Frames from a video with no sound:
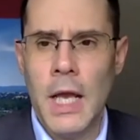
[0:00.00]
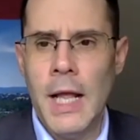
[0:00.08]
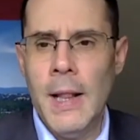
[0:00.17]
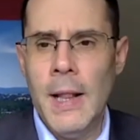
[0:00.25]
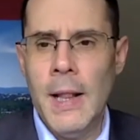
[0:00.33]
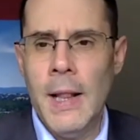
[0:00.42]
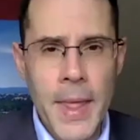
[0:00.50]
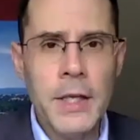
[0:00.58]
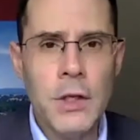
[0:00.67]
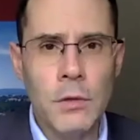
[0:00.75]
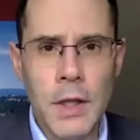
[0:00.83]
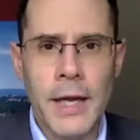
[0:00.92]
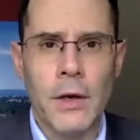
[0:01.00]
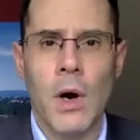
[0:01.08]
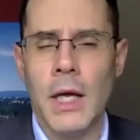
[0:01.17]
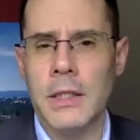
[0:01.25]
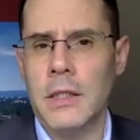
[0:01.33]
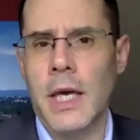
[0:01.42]
And then you layer
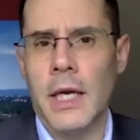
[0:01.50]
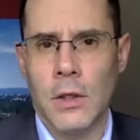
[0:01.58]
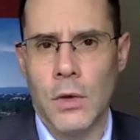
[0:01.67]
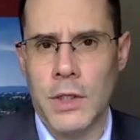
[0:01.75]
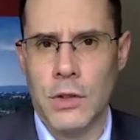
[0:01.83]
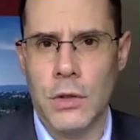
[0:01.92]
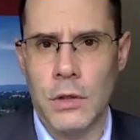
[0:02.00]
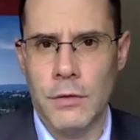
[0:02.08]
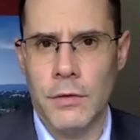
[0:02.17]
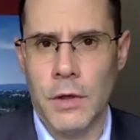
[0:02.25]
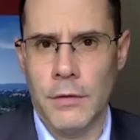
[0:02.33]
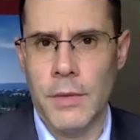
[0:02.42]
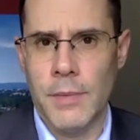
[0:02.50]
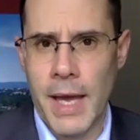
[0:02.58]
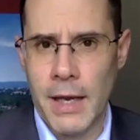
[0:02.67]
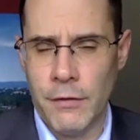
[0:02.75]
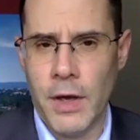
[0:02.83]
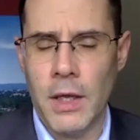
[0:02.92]
onto that the question of the
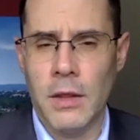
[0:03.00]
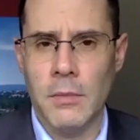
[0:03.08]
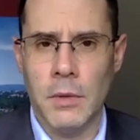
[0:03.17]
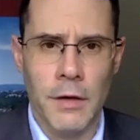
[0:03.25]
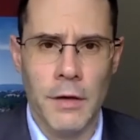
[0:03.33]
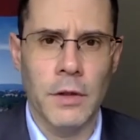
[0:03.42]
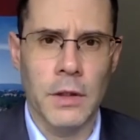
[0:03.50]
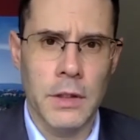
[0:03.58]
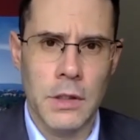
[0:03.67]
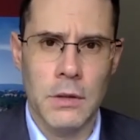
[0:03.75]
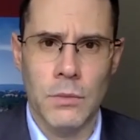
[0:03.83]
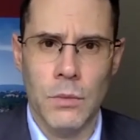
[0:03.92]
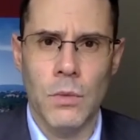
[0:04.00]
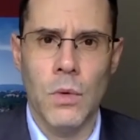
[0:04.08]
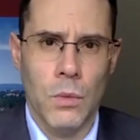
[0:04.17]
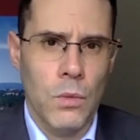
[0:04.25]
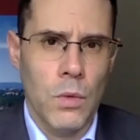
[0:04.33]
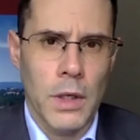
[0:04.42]
bad faith, the malevolence,
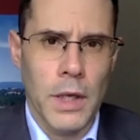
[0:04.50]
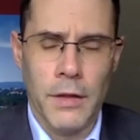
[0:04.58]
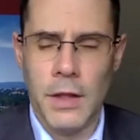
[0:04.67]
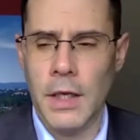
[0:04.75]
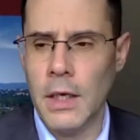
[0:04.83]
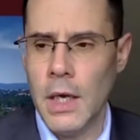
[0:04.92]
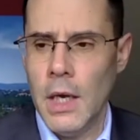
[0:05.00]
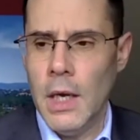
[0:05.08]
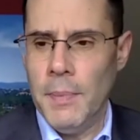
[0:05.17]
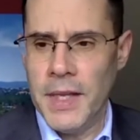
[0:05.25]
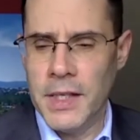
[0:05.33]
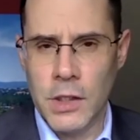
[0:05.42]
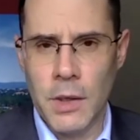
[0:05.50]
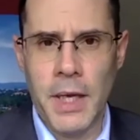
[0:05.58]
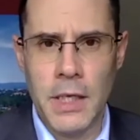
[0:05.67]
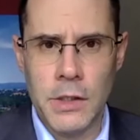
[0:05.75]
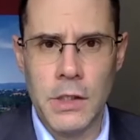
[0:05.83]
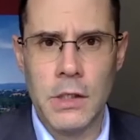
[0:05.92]
what I think in some
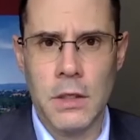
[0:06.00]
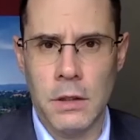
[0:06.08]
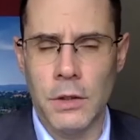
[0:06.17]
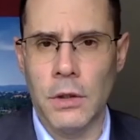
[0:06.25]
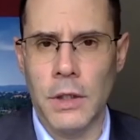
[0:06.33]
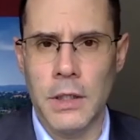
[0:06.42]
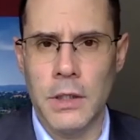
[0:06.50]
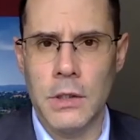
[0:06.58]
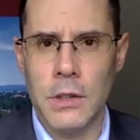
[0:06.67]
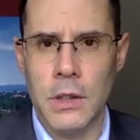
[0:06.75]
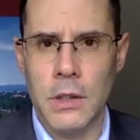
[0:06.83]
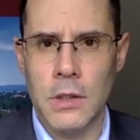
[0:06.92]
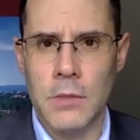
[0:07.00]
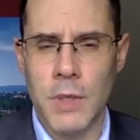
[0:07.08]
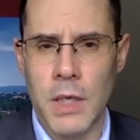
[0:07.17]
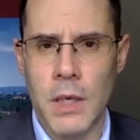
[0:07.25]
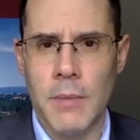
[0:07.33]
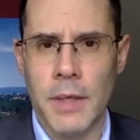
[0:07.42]
cases clearly is
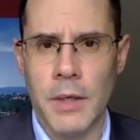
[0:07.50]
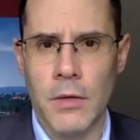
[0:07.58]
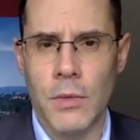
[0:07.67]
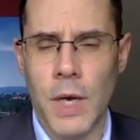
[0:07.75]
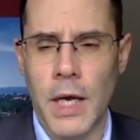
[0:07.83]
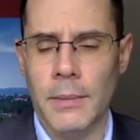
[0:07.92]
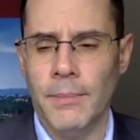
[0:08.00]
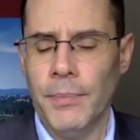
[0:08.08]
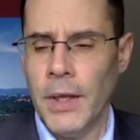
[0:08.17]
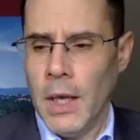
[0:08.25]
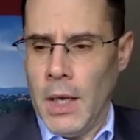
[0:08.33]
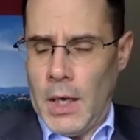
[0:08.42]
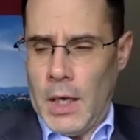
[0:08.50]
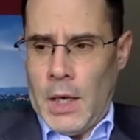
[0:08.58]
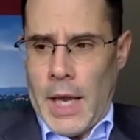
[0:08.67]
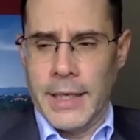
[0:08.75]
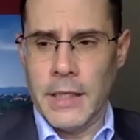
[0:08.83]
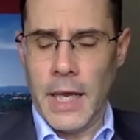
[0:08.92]
becoming a threat.
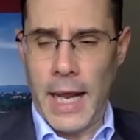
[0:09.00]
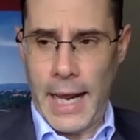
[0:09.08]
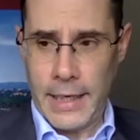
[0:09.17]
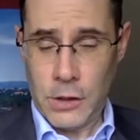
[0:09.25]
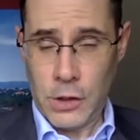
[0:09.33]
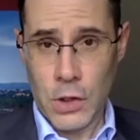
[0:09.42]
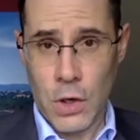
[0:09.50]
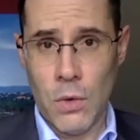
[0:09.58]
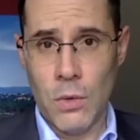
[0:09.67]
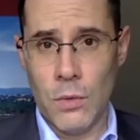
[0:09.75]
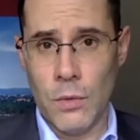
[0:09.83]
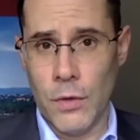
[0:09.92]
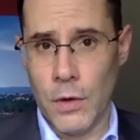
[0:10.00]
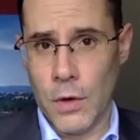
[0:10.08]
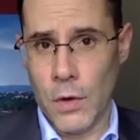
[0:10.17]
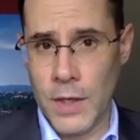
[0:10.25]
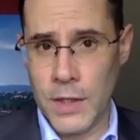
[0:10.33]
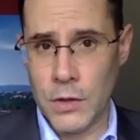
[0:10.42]
And so the
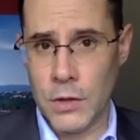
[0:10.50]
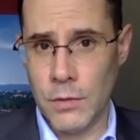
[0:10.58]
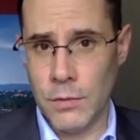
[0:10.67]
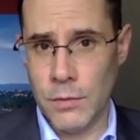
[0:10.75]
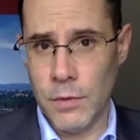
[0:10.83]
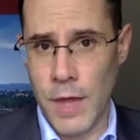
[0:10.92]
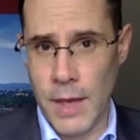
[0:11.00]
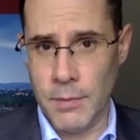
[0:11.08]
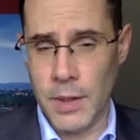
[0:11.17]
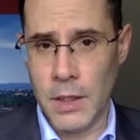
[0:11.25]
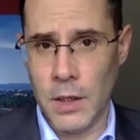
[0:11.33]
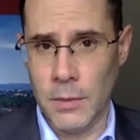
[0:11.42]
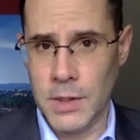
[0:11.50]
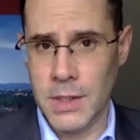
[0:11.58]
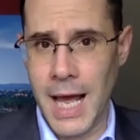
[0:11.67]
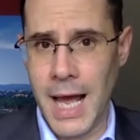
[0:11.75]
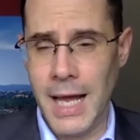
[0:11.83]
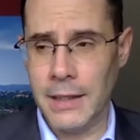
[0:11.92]
question then becomes
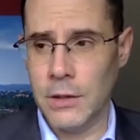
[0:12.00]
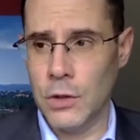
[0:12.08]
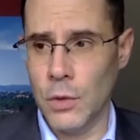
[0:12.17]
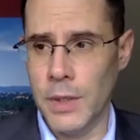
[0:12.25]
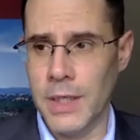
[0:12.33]
not, do we